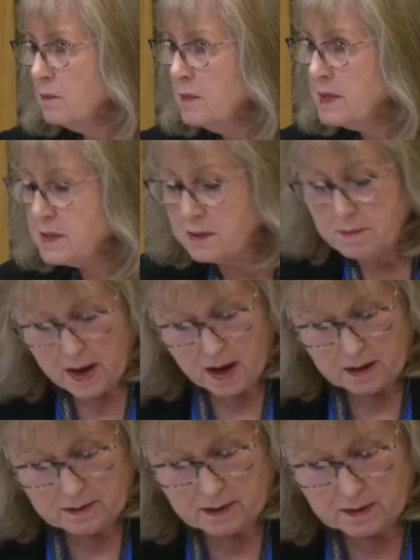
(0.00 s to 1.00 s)
Mr.
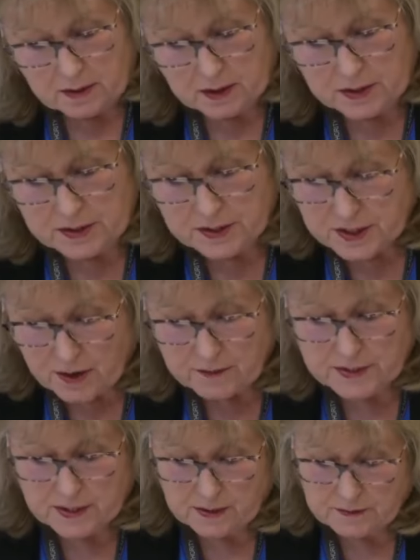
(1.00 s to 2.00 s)
Mayor, that the
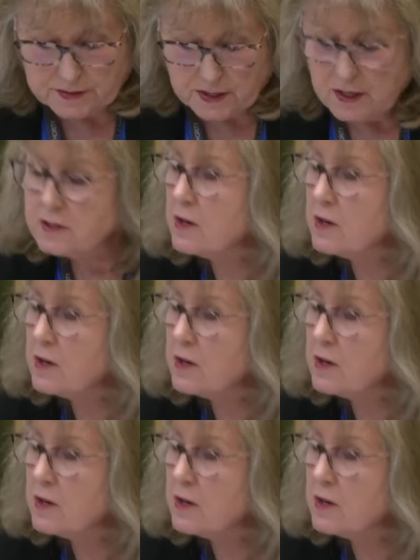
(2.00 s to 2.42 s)
Conservatives